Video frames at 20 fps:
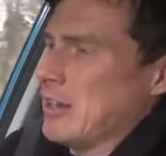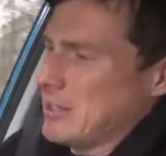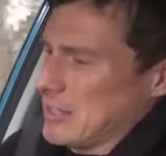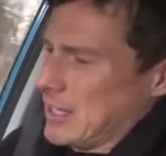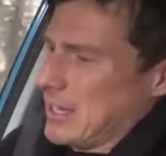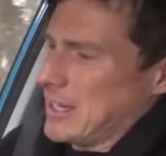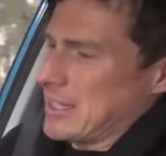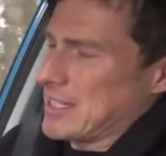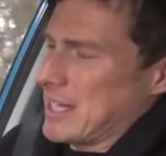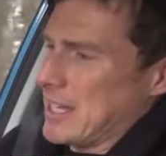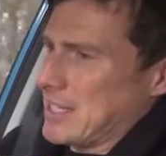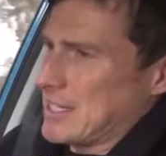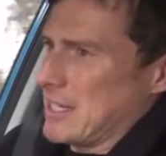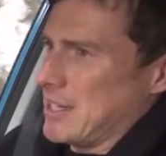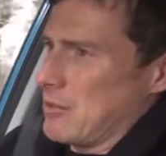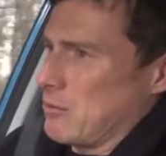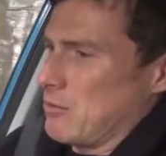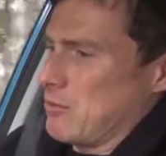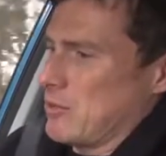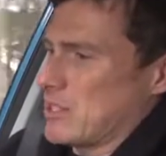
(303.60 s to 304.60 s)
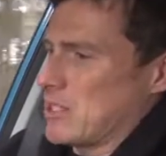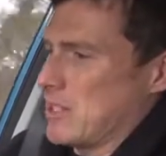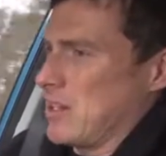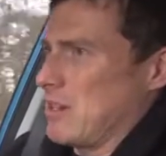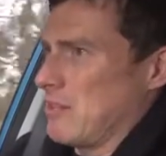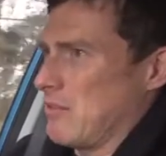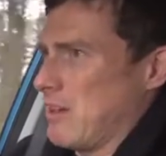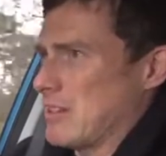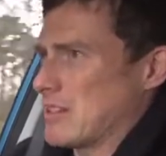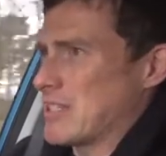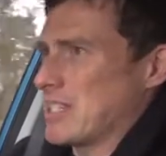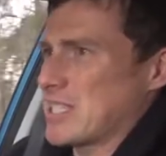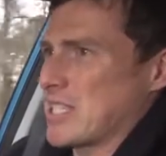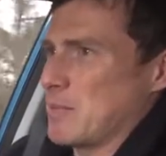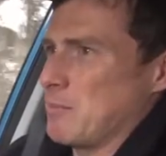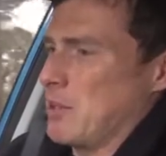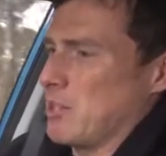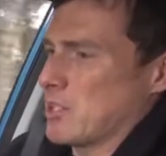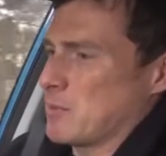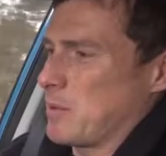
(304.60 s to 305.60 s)
Hyundai says it will return around
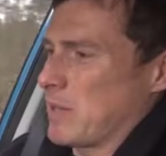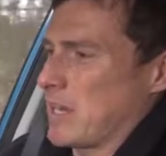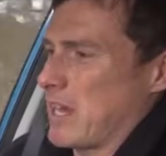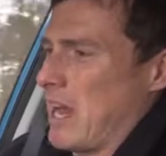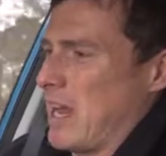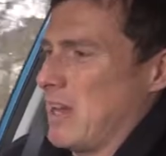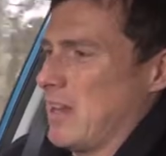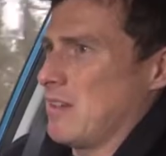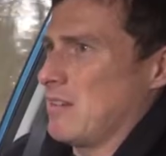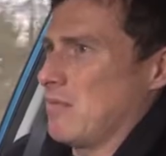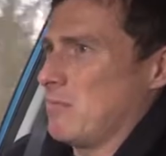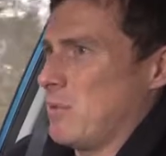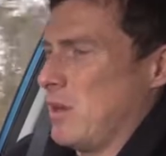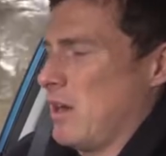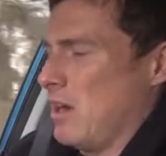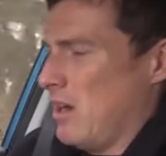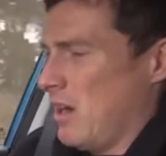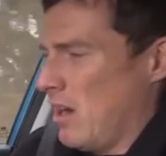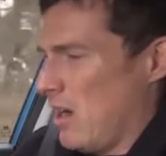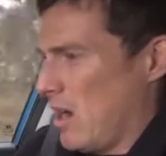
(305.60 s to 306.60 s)
60 miles per gallon, but